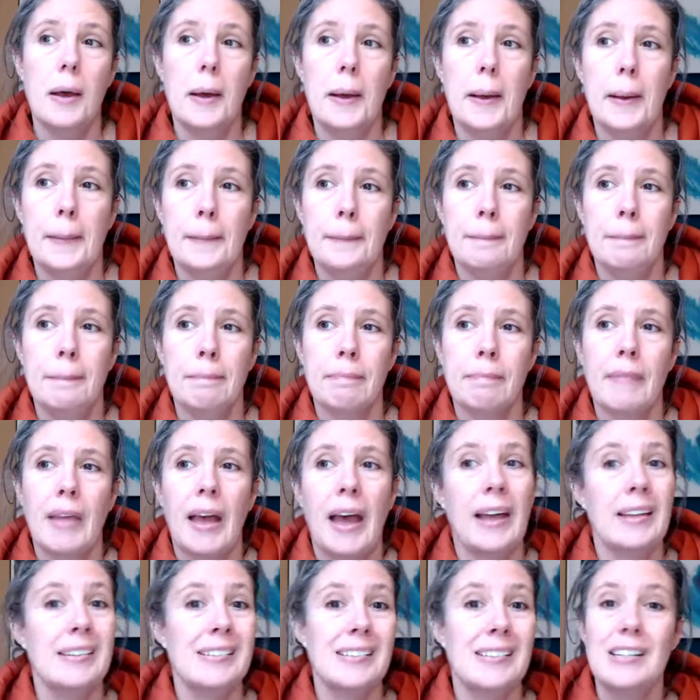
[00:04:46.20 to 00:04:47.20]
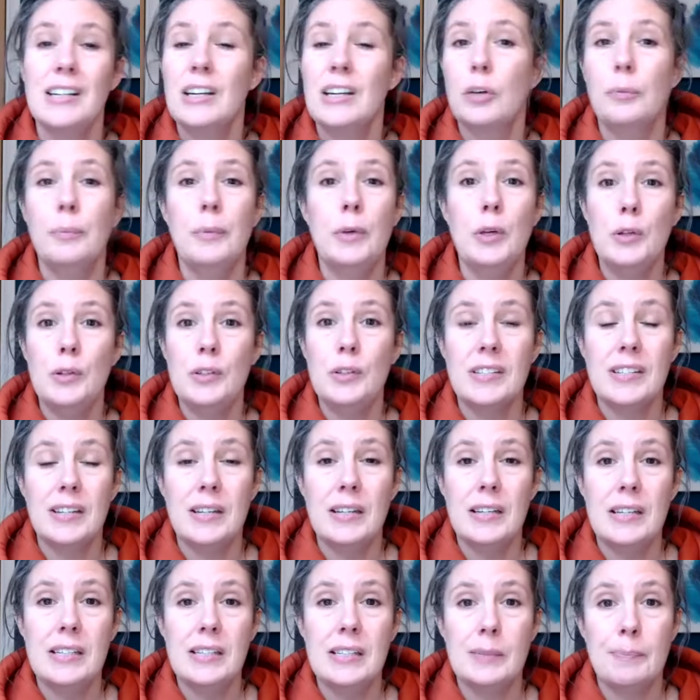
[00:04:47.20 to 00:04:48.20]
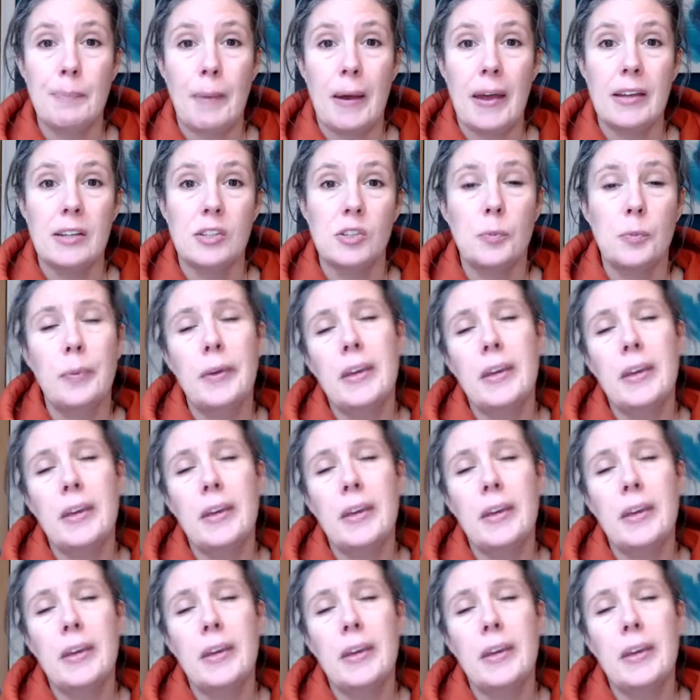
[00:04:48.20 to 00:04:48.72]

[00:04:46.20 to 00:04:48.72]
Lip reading: and in a community space,